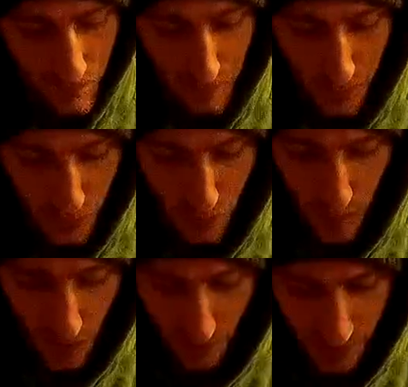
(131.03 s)
Build
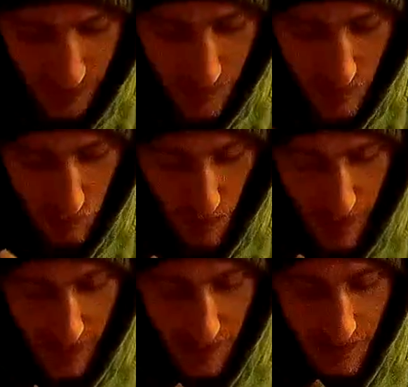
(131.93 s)
quality is
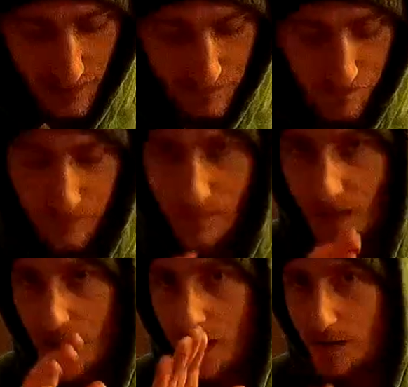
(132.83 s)
great.
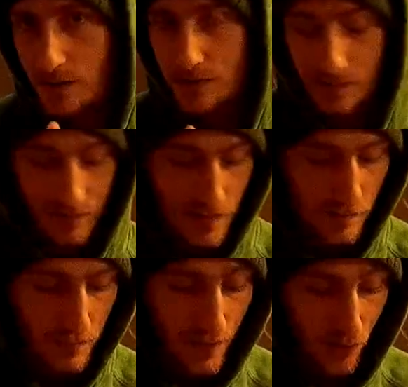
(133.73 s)
And
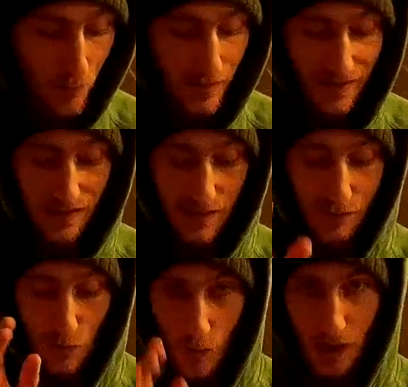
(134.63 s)
by all means,
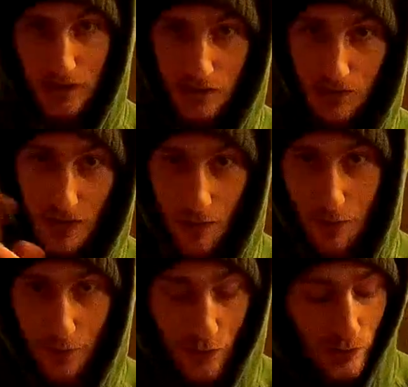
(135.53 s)
if you watch those
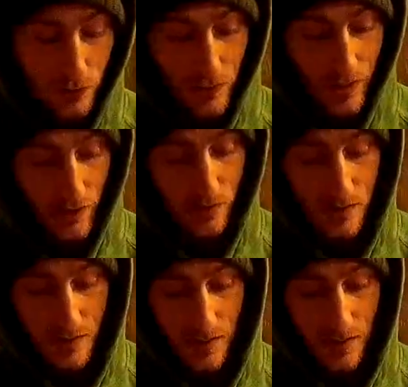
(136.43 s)
other videos,